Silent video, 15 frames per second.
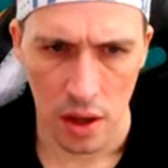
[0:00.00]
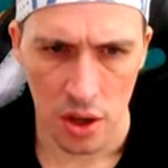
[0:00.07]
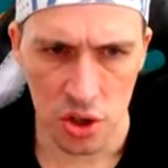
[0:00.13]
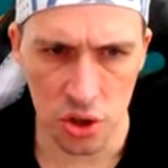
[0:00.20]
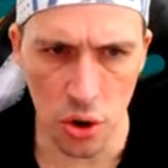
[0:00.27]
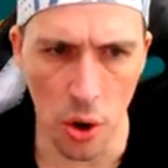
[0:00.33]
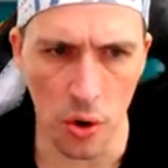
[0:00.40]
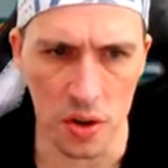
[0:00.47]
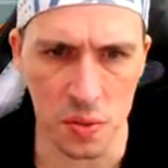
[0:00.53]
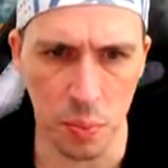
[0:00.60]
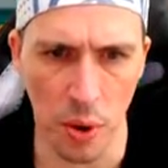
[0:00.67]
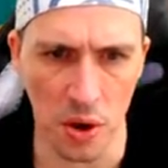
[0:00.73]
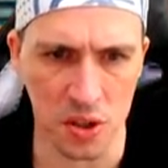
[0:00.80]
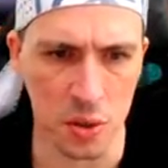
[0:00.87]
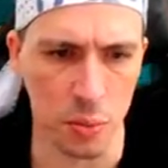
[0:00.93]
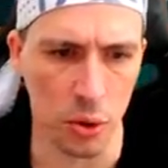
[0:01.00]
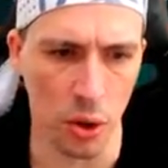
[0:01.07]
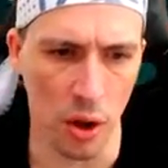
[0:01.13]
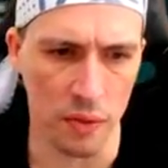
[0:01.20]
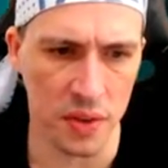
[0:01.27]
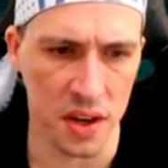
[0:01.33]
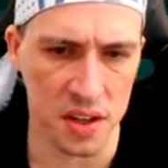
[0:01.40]
strong as possible,
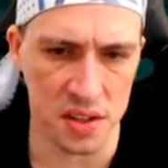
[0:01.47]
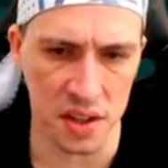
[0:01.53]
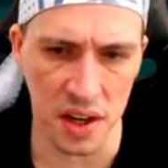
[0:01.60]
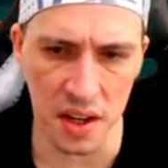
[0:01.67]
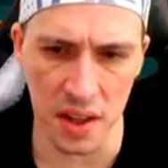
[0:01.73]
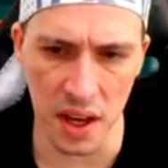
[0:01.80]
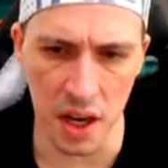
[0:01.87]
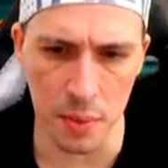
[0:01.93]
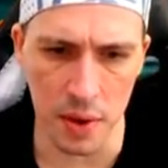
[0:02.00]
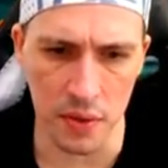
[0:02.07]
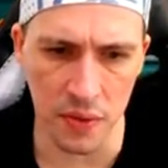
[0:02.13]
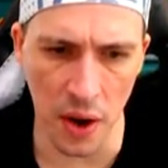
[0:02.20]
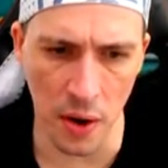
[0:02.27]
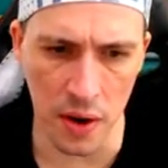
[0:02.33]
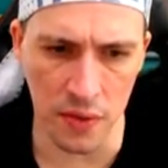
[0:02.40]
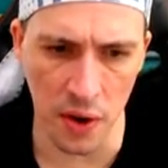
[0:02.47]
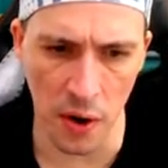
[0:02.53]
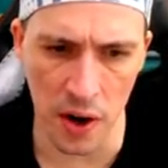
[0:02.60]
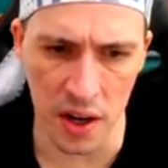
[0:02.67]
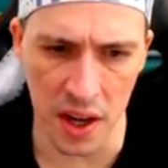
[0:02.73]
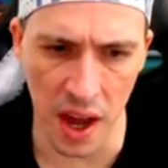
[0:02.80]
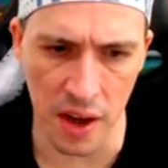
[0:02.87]
obviously, and they're gonna be very,
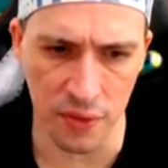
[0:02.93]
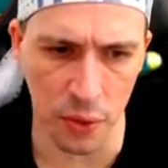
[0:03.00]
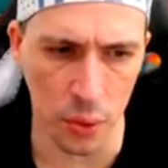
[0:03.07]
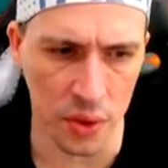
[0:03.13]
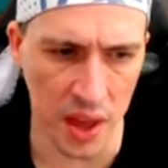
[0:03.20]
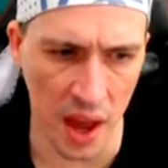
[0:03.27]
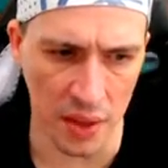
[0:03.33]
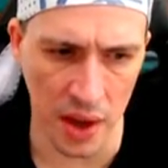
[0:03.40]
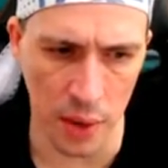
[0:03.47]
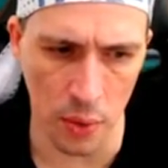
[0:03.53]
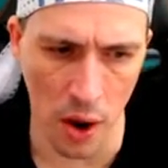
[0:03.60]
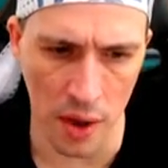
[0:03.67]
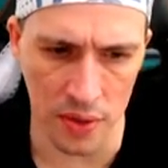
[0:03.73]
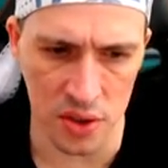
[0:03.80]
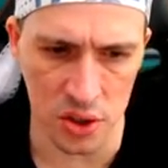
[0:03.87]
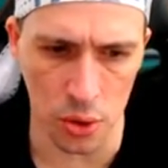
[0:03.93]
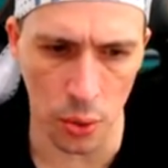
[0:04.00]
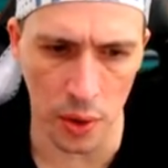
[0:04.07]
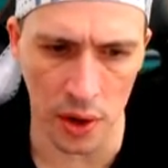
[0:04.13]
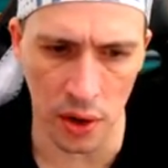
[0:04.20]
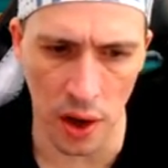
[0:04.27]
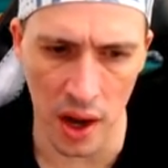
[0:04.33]
very careful with how they write the
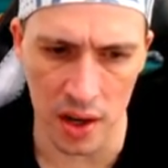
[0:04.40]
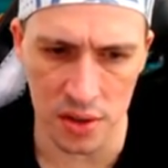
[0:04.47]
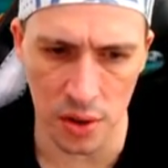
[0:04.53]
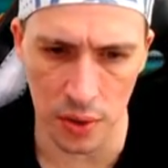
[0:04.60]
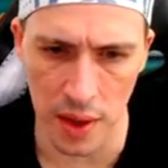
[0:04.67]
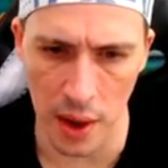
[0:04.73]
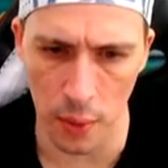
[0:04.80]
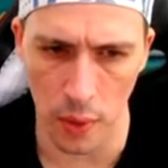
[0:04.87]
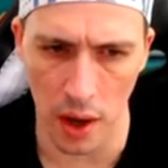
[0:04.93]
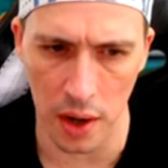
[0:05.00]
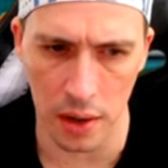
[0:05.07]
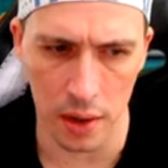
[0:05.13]
storylines on that one.